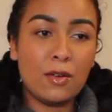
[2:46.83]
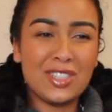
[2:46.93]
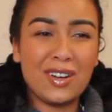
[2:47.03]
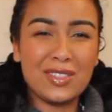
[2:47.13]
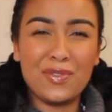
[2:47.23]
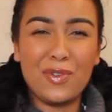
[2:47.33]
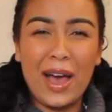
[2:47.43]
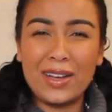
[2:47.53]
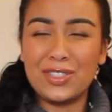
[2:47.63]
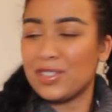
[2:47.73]
chunks of
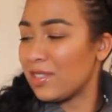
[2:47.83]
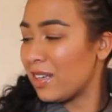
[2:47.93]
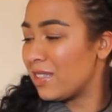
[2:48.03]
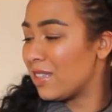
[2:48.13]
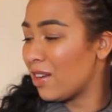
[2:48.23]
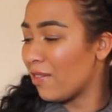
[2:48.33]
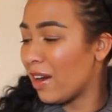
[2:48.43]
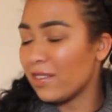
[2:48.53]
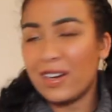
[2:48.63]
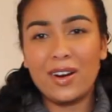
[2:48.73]
wax just like sitting
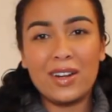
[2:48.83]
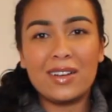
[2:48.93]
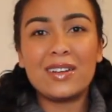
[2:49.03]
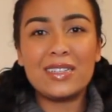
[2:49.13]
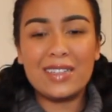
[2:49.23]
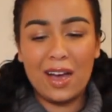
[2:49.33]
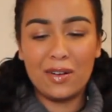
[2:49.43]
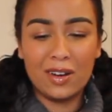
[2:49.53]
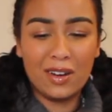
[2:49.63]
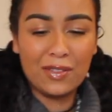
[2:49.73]
around that I already cleaned
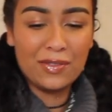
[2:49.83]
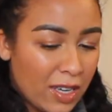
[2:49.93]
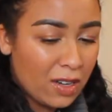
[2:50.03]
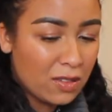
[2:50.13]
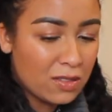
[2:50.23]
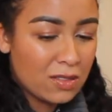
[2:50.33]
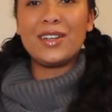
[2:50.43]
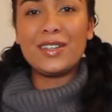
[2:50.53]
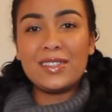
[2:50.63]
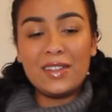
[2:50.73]
out of candles.
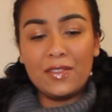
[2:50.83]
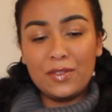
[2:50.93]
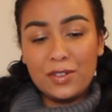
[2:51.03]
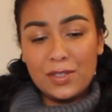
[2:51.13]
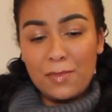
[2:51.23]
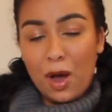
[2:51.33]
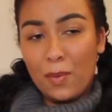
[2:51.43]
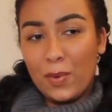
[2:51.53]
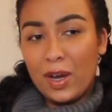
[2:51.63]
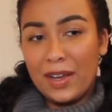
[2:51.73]
Here is another little small
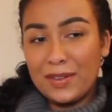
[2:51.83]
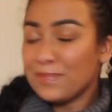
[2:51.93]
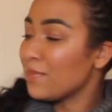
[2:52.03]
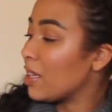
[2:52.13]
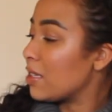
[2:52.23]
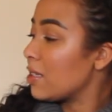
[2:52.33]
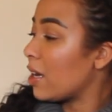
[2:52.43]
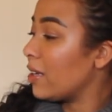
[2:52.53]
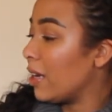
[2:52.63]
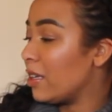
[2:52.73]
one. This is
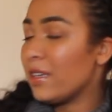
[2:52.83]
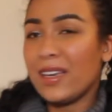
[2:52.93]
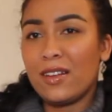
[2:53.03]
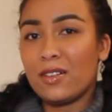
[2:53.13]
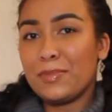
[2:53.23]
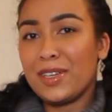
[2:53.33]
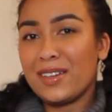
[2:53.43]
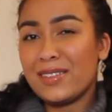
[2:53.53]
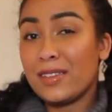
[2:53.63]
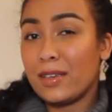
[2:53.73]
a Yankee candle
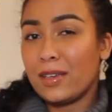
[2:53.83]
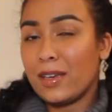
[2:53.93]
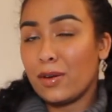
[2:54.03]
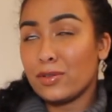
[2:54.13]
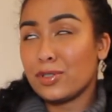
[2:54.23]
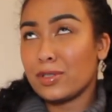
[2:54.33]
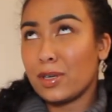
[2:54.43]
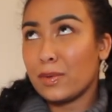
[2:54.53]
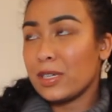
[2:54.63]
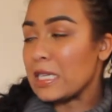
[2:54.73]
because Yankee candle is just
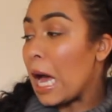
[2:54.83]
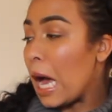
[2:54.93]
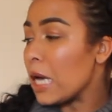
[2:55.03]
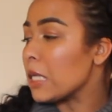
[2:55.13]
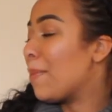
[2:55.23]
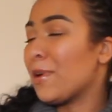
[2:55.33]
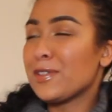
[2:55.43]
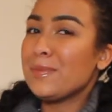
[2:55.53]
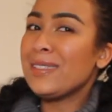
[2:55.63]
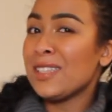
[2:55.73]
like where it's at. A
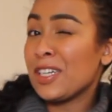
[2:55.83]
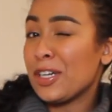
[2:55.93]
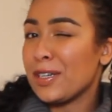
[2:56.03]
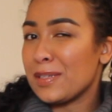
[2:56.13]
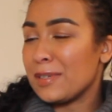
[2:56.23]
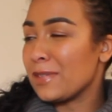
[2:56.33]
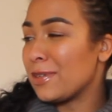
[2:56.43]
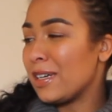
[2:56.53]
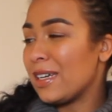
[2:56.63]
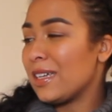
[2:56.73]
balsam and cedar Christmas
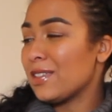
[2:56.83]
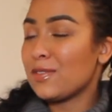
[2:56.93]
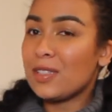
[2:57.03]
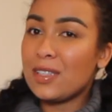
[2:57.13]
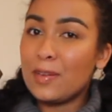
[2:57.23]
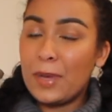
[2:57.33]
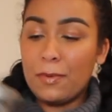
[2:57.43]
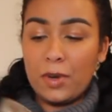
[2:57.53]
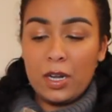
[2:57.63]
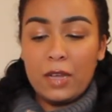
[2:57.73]
one. This is a little baby
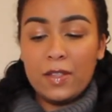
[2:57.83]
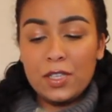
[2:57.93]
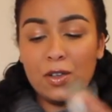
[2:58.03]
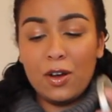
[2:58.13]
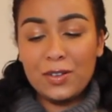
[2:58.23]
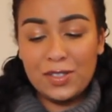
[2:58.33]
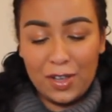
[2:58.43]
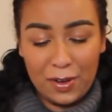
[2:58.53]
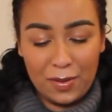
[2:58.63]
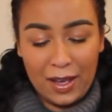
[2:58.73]
one. This
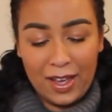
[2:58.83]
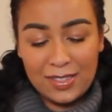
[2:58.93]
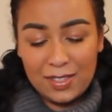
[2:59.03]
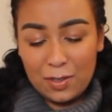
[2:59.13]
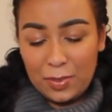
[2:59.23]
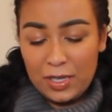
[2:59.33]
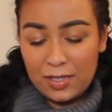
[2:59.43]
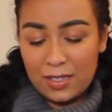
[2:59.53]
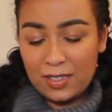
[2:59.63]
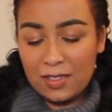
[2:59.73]
also has little
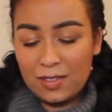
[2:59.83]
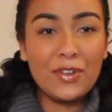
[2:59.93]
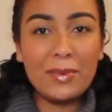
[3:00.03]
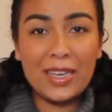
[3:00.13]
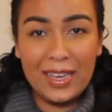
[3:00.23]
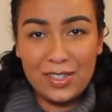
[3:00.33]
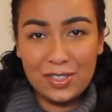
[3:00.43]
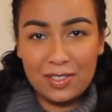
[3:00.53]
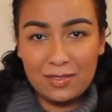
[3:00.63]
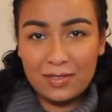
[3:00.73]
pieces from a
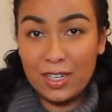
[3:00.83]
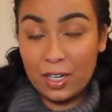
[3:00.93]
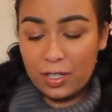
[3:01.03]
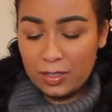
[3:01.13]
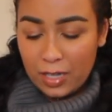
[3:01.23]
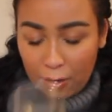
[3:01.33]
candle that I already cleaned